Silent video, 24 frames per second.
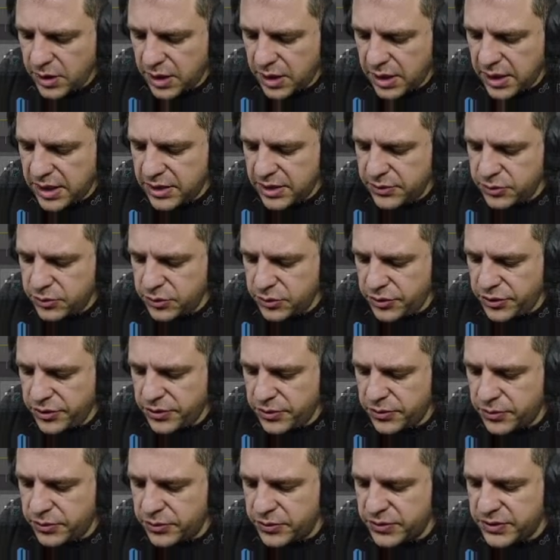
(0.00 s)
how to
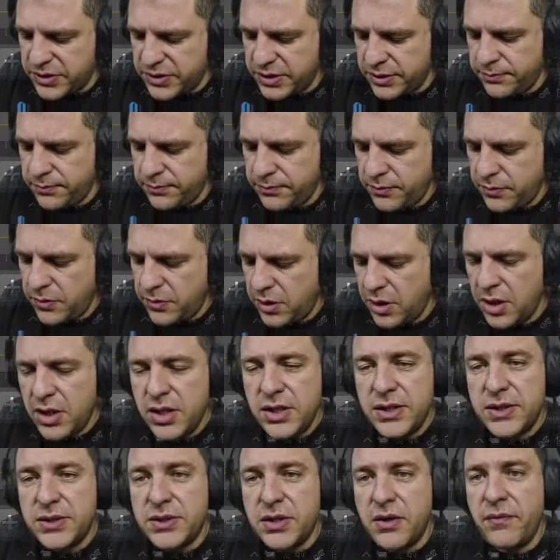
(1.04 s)
use
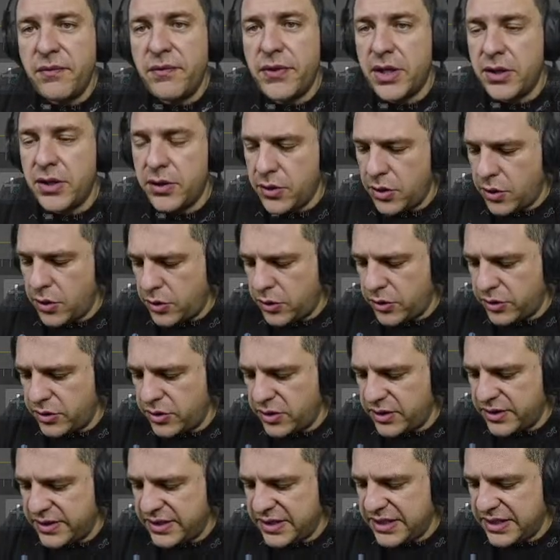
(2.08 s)
something called
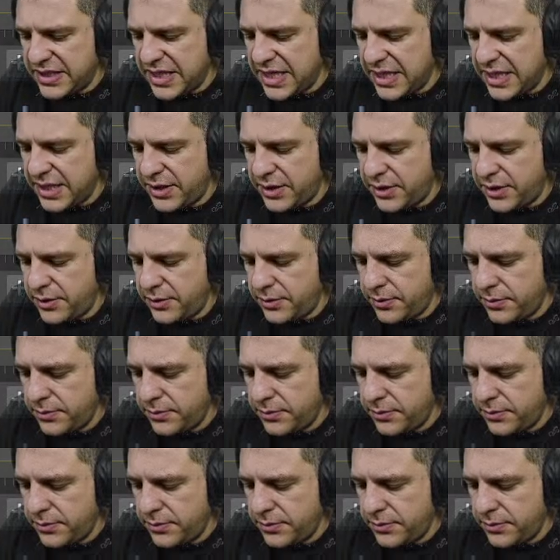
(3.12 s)
Sun